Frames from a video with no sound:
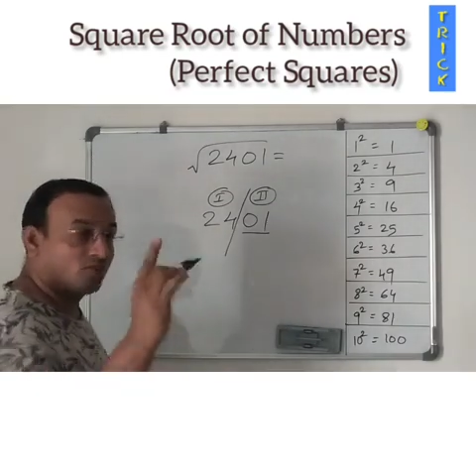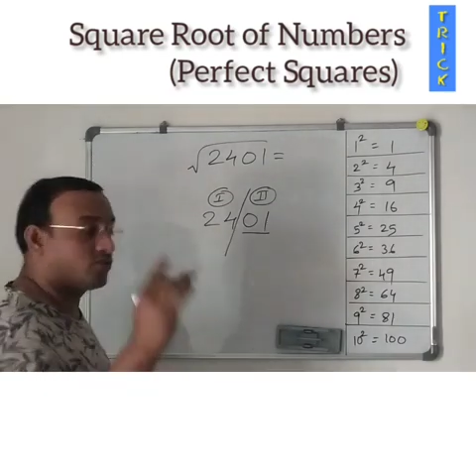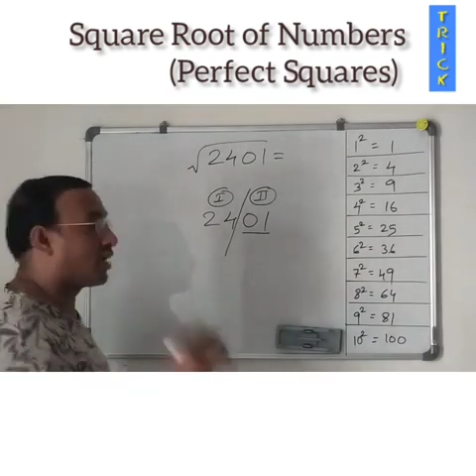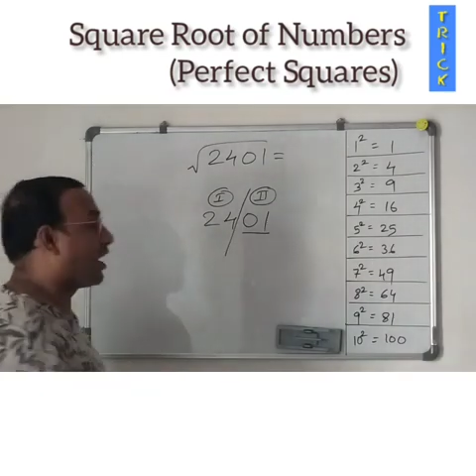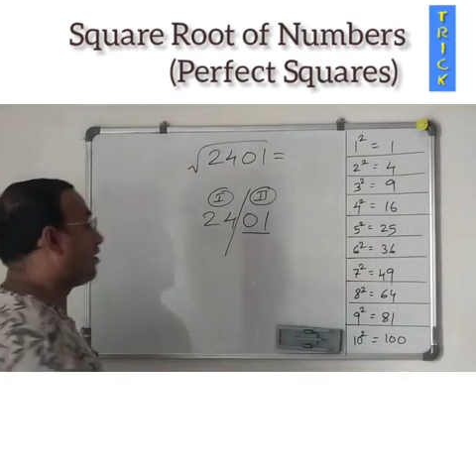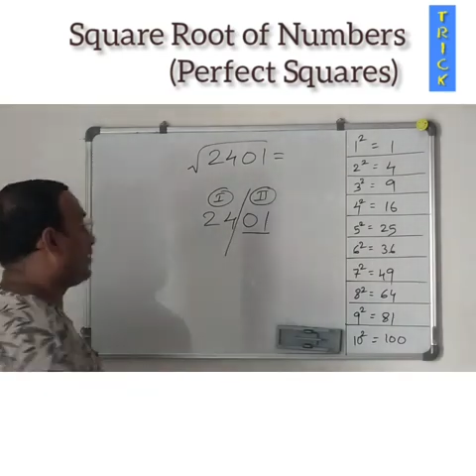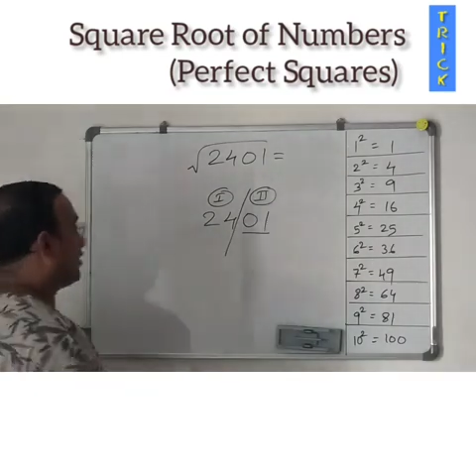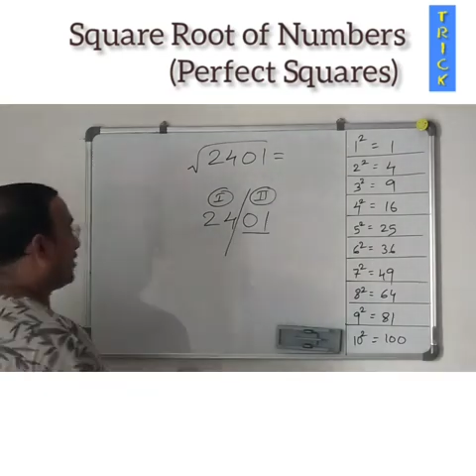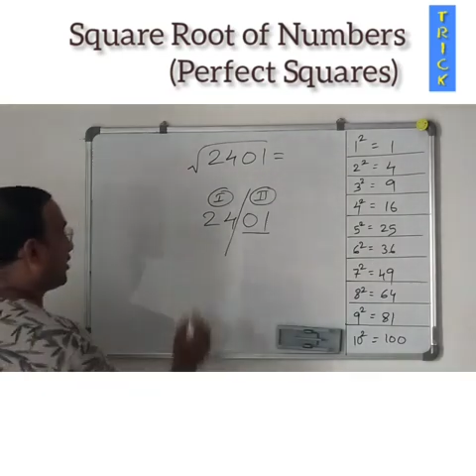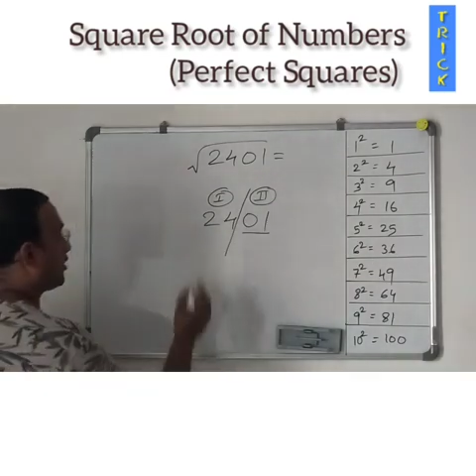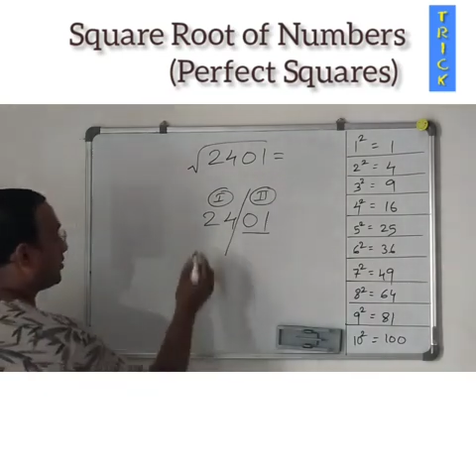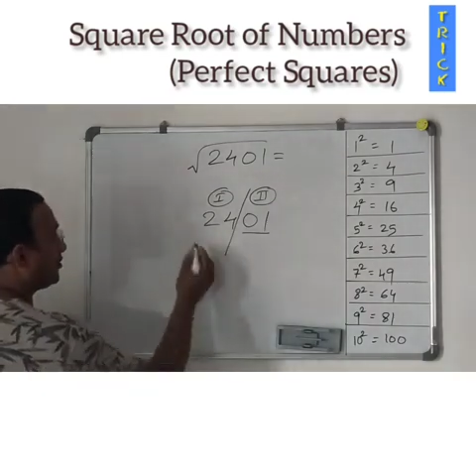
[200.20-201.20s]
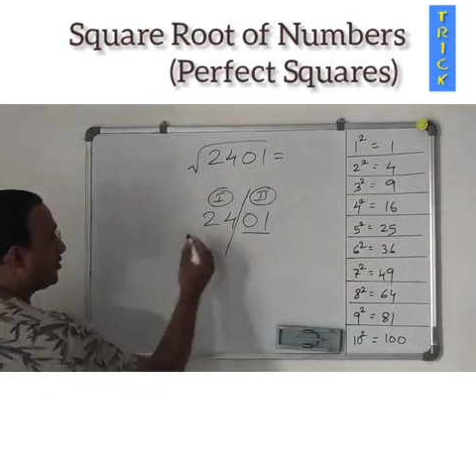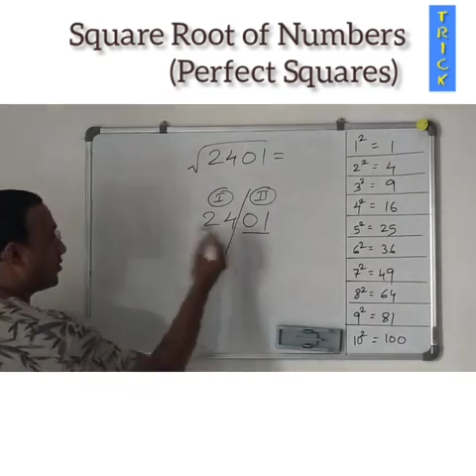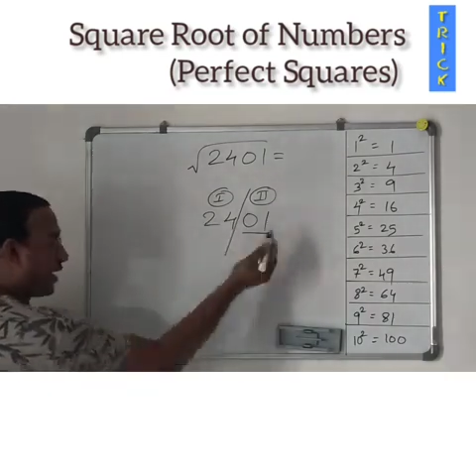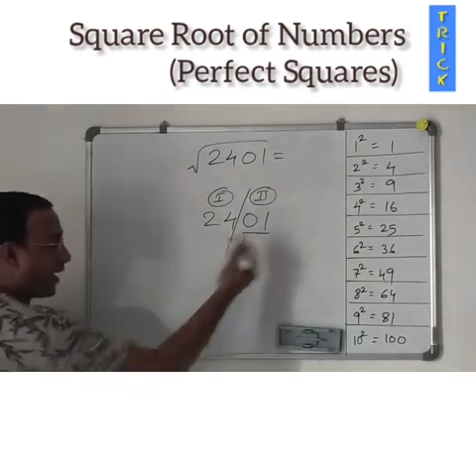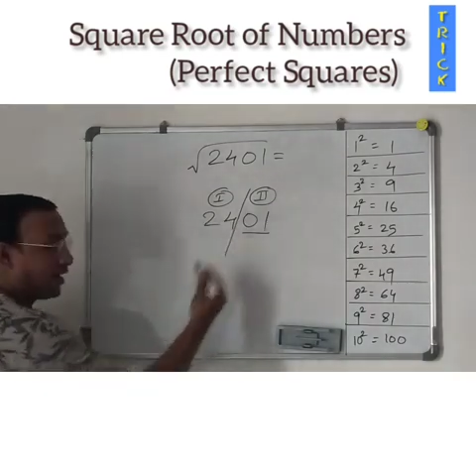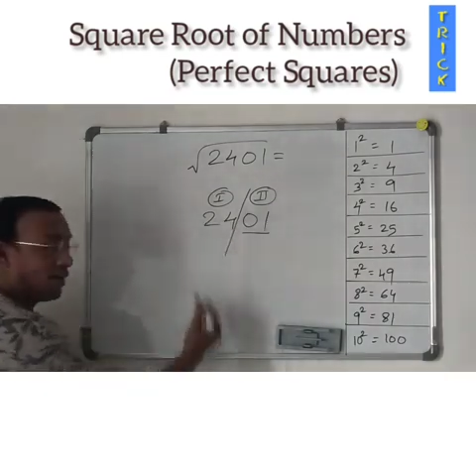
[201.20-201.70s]
start our trick. We
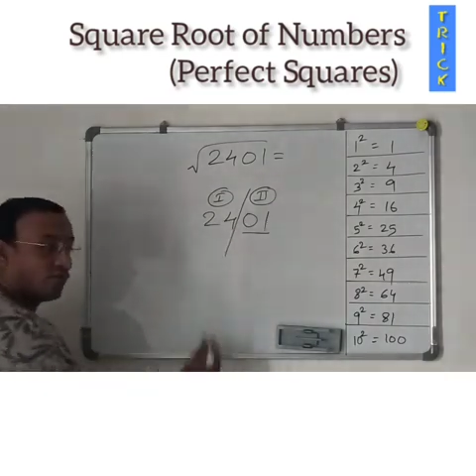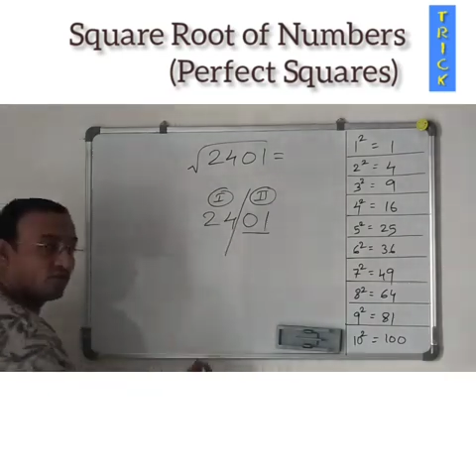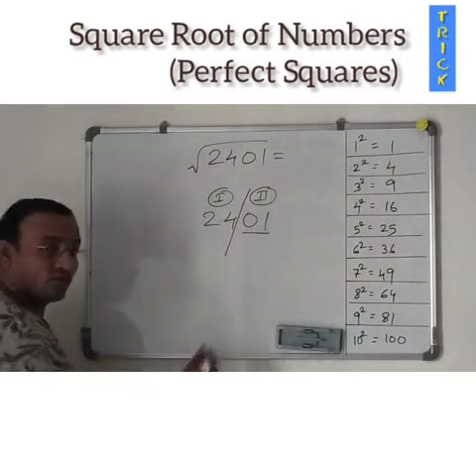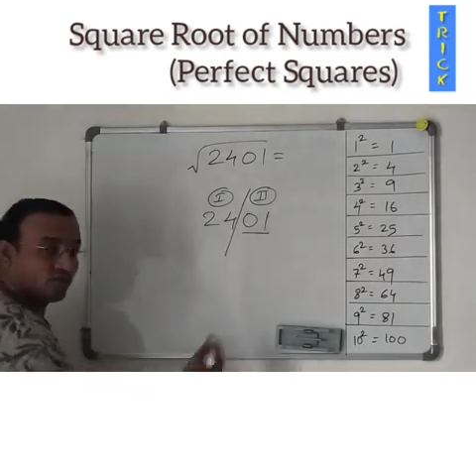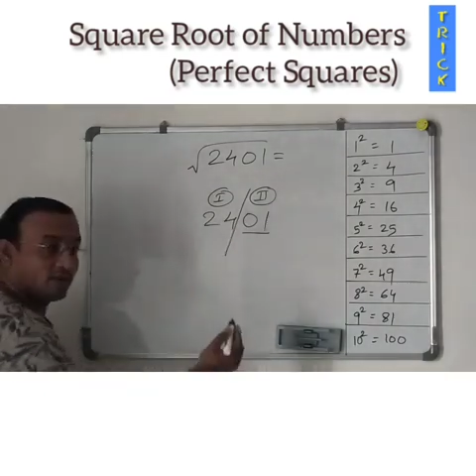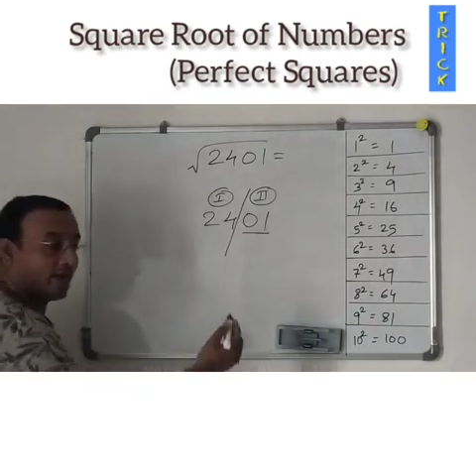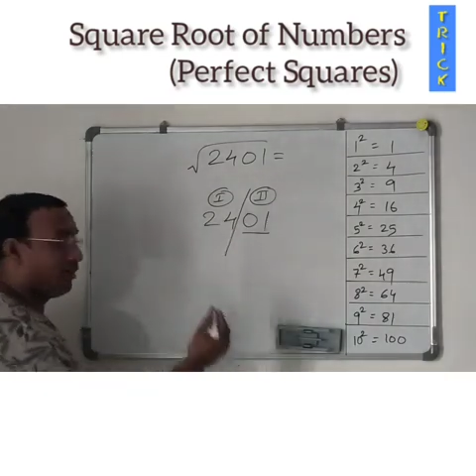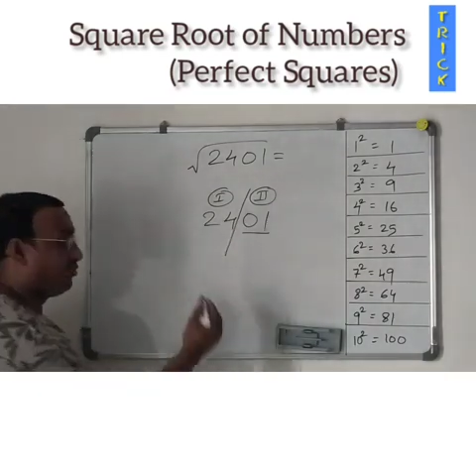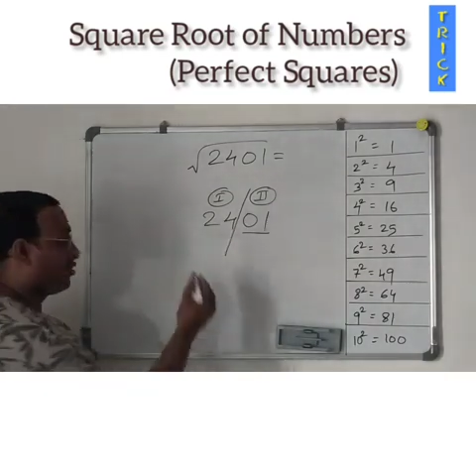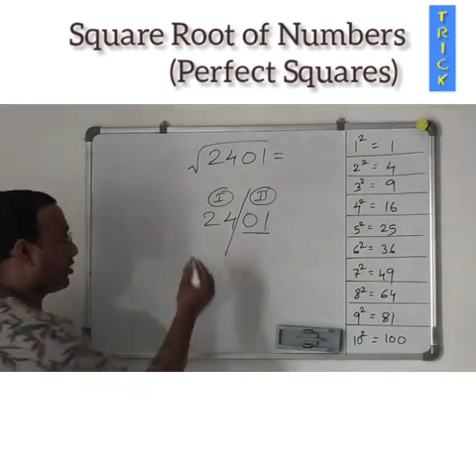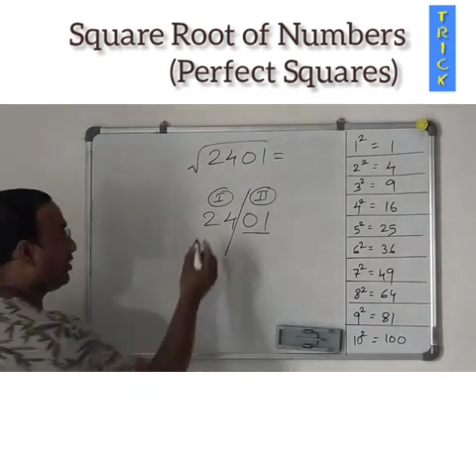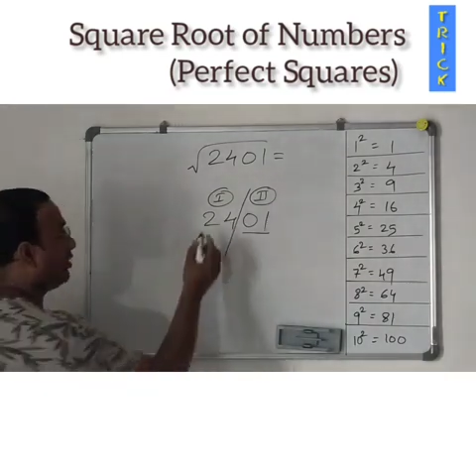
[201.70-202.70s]
started, of course, by division.